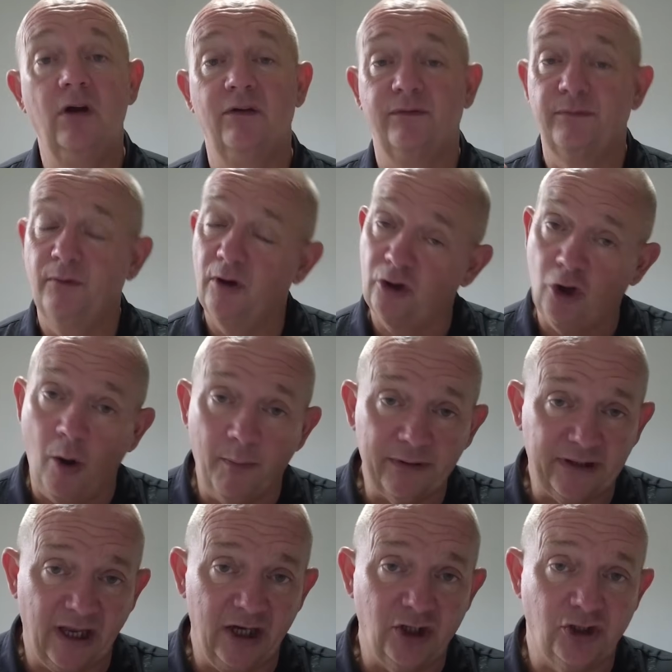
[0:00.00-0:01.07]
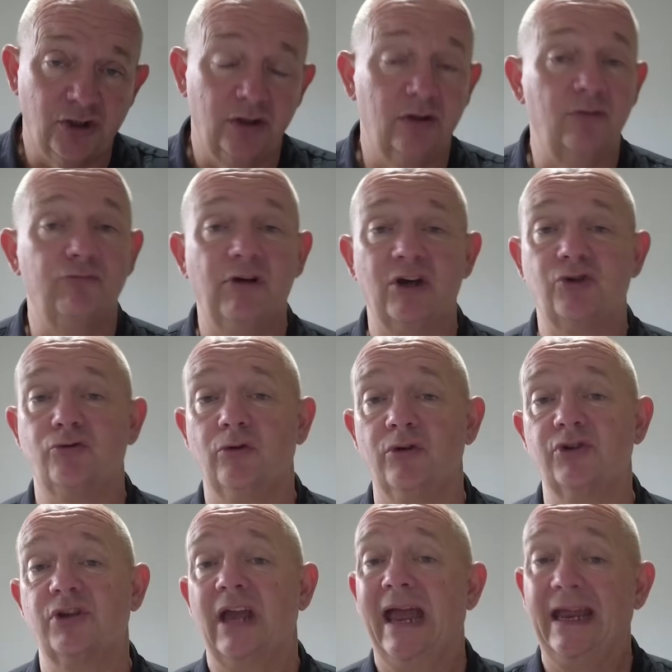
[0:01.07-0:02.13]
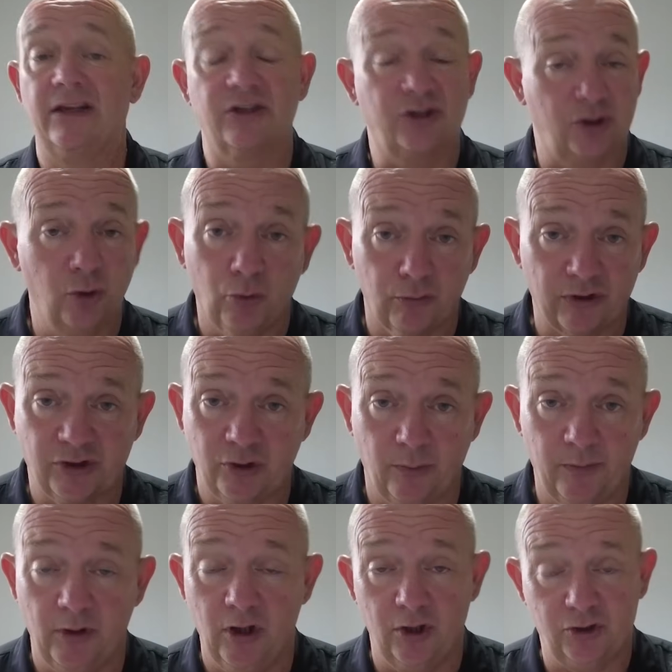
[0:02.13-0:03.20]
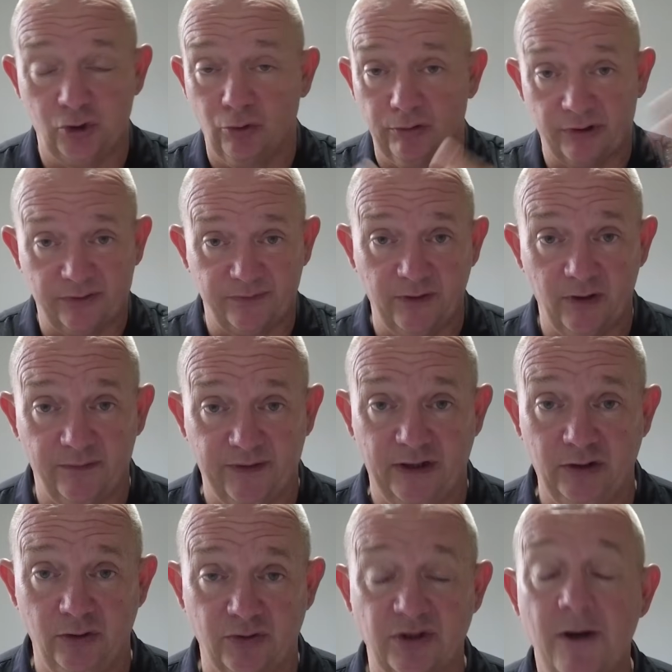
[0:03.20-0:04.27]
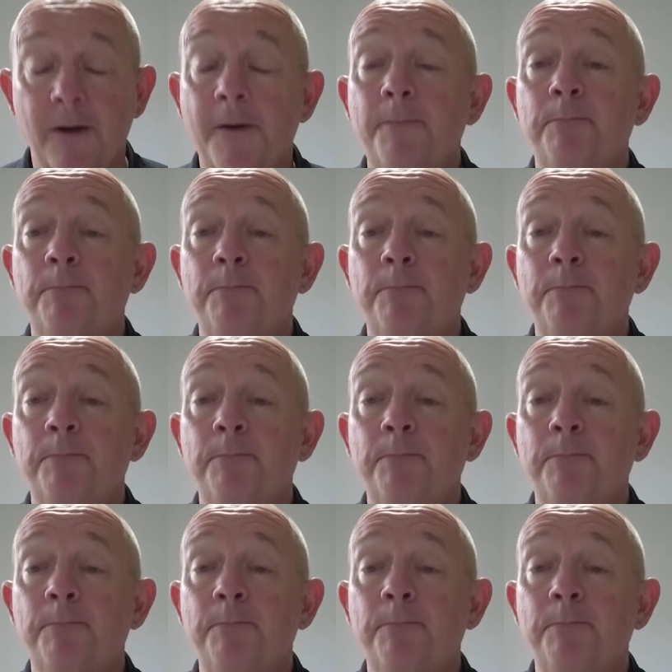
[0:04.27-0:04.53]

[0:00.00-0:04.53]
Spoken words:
of accommodation, restaurants, and tourist venues.